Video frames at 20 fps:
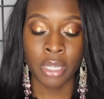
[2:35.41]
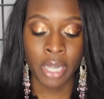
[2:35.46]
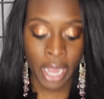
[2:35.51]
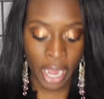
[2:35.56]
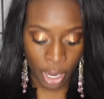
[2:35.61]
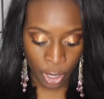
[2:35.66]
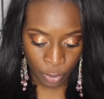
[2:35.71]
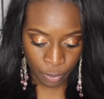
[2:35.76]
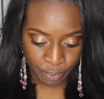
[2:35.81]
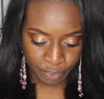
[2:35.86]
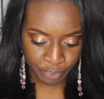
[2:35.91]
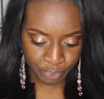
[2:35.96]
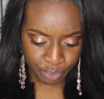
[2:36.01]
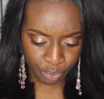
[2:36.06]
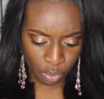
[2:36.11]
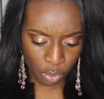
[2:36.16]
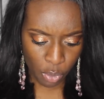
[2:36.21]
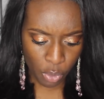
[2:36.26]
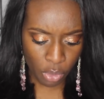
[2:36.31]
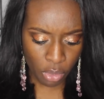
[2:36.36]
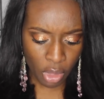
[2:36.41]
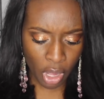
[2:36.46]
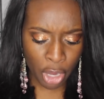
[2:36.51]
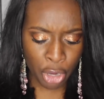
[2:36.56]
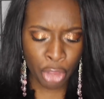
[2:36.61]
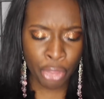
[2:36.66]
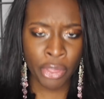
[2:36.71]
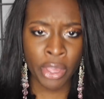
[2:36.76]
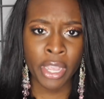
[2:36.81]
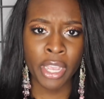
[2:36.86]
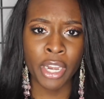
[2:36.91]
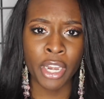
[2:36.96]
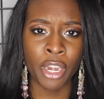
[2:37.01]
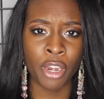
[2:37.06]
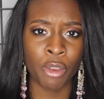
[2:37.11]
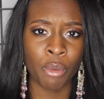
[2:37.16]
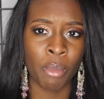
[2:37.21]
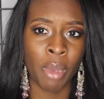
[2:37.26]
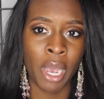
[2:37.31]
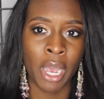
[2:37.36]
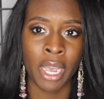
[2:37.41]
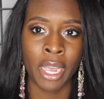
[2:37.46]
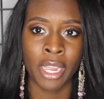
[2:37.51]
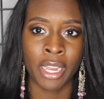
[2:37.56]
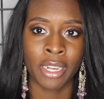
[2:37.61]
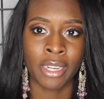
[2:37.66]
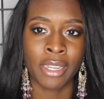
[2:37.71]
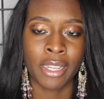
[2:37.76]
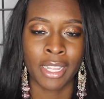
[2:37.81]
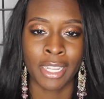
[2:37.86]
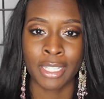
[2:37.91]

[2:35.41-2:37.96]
Now, you're thinking in your mind,